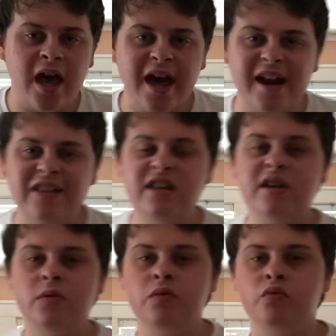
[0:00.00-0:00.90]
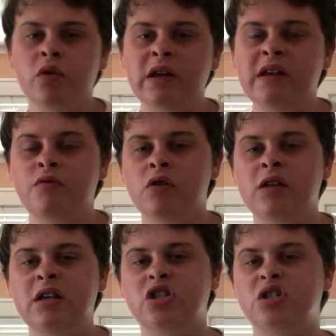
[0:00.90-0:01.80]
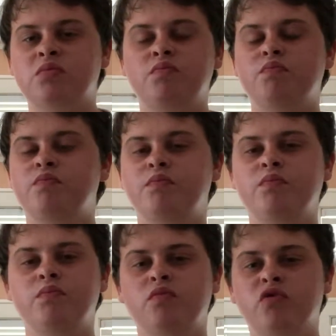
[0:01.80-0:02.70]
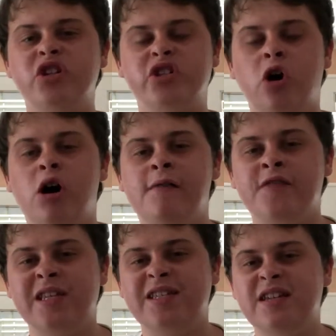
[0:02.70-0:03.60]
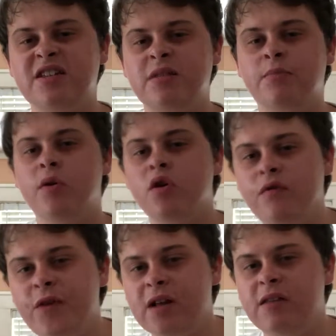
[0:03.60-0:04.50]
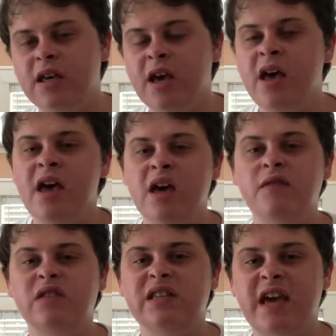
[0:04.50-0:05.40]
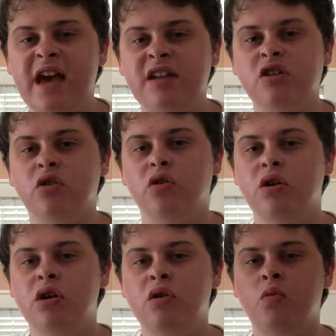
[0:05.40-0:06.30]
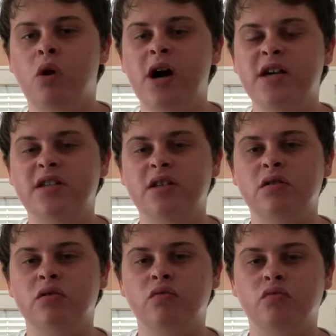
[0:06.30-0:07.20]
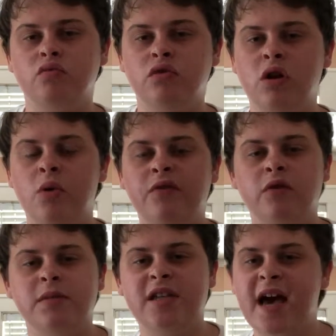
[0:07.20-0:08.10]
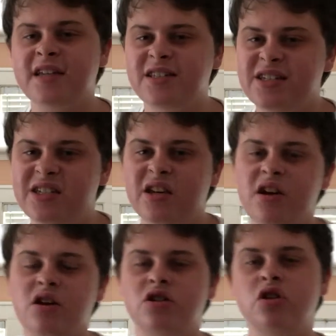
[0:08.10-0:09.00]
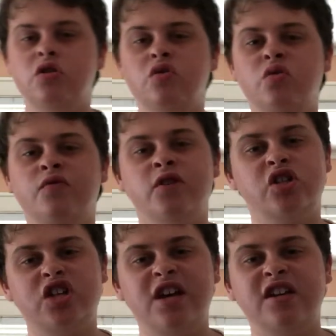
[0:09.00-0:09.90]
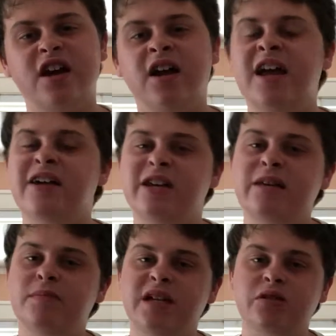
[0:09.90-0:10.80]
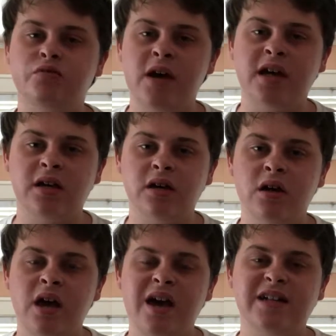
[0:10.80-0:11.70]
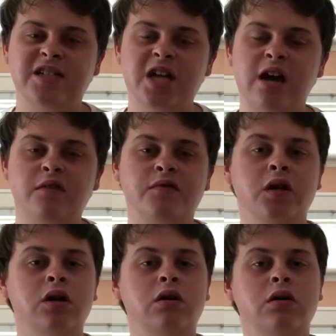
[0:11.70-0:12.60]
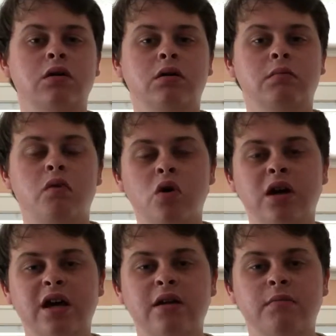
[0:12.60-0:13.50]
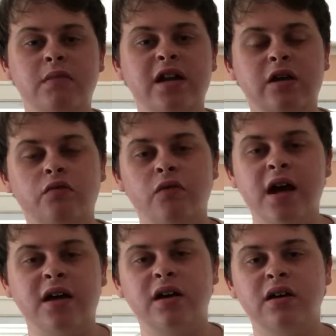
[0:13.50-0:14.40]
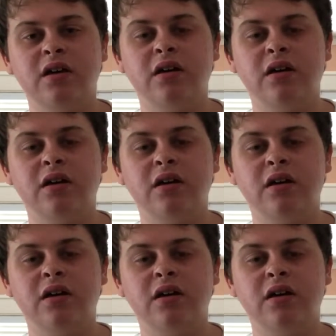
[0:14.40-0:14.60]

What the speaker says: And I think it would really, really just resolve the season perfectly if Daniel was going from Texas to Virginia and he meets Rick, instead of Morgan meeting Rick